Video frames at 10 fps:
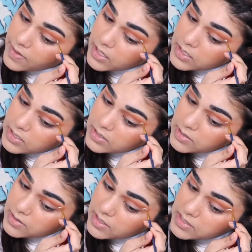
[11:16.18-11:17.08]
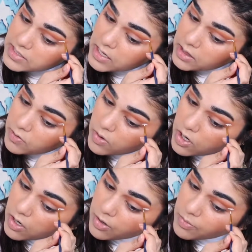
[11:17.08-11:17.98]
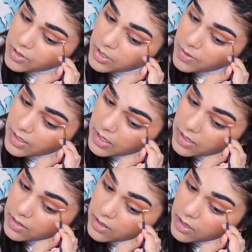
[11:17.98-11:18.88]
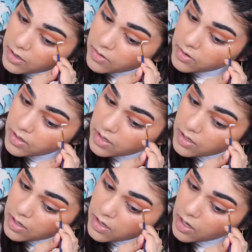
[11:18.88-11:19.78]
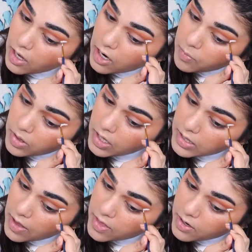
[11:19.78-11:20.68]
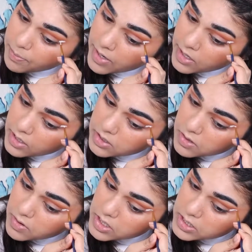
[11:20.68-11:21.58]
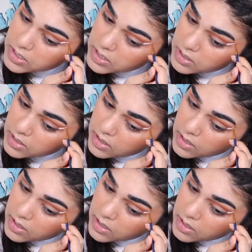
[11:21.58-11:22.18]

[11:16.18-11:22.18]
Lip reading: it's nothing wrong with doing it, you know? And I'm really glad that my generation